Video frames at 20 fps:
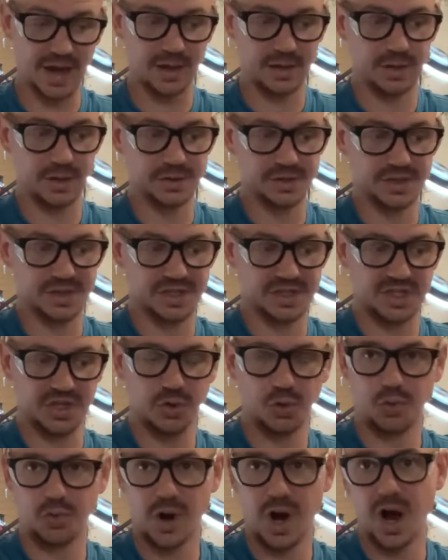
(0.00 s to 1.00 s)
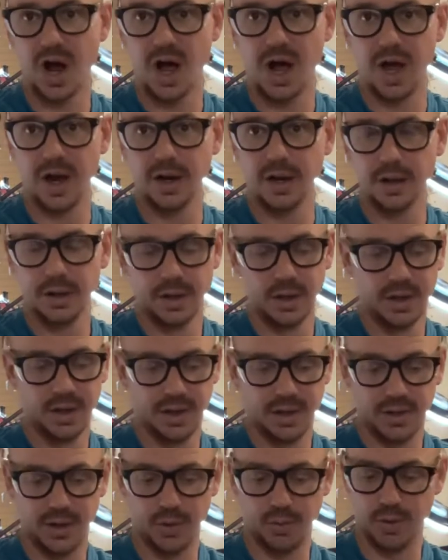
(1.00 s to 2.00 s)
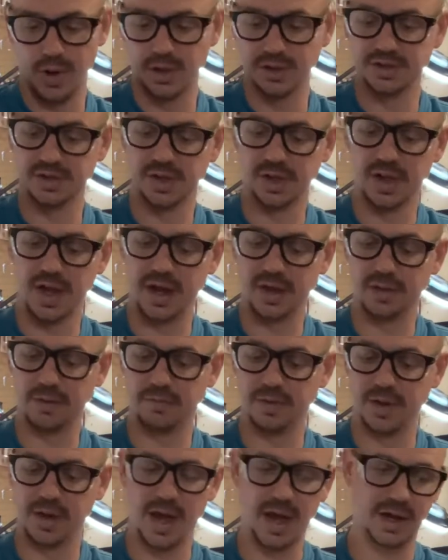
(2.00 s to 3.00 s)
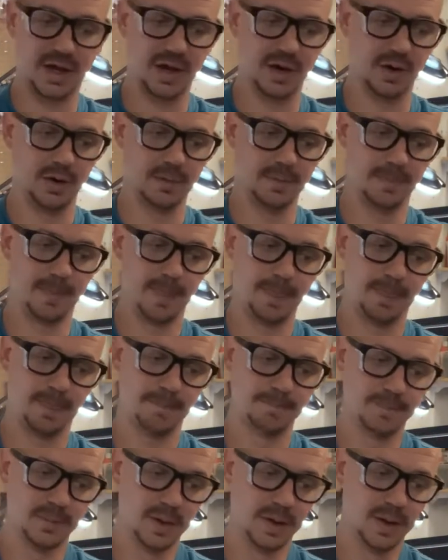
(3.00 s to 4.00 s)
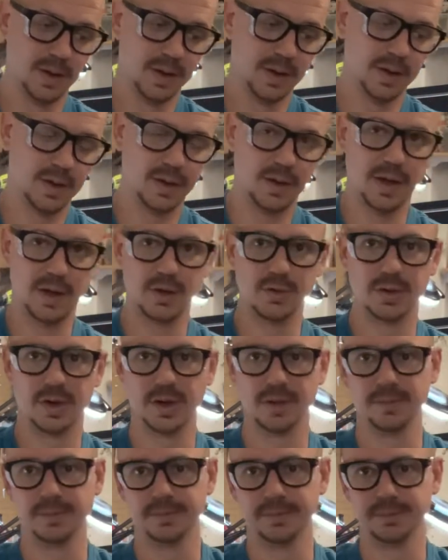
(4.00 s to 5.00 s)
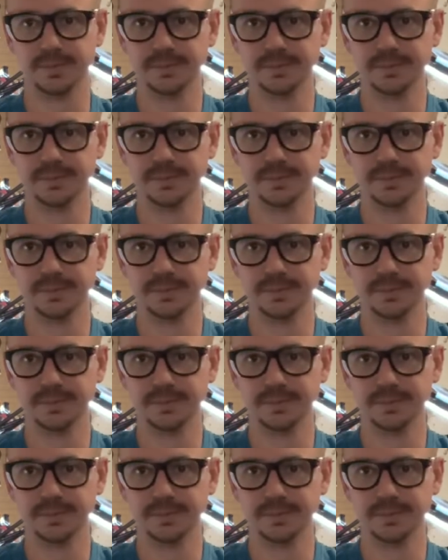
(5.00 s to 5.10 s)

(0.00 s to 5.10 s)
There's a steel rod that runs the length of the neck here that you can